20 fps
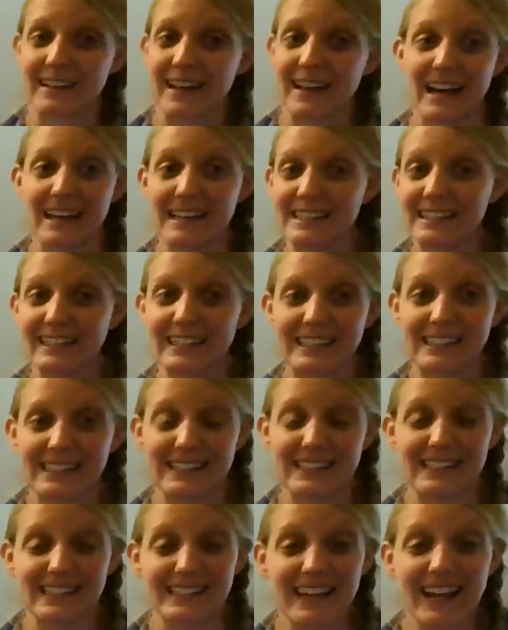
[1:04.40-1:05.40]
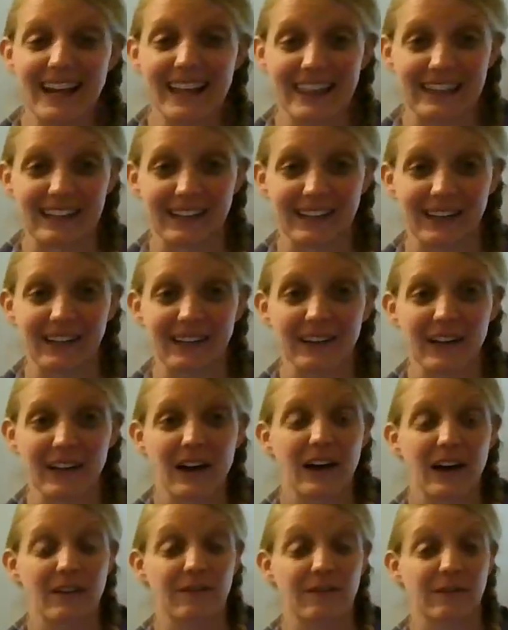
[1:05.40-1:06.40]
I didn't get to stay there
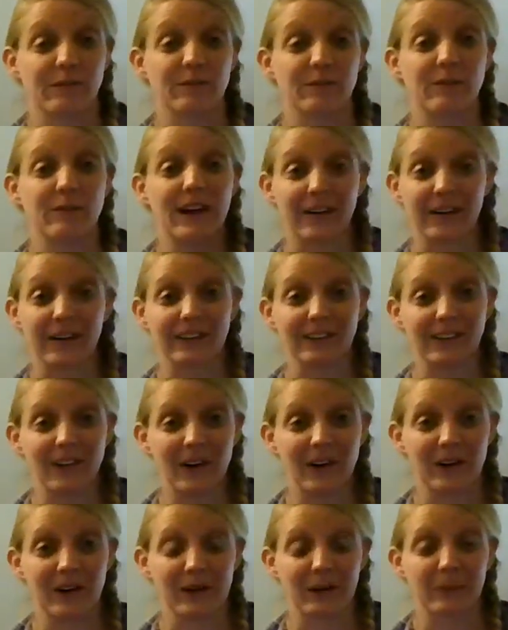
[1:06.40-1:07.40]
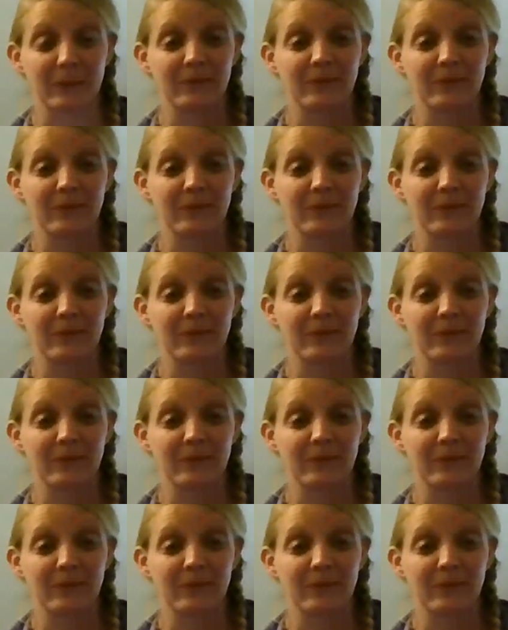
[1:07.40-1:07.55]
for very long.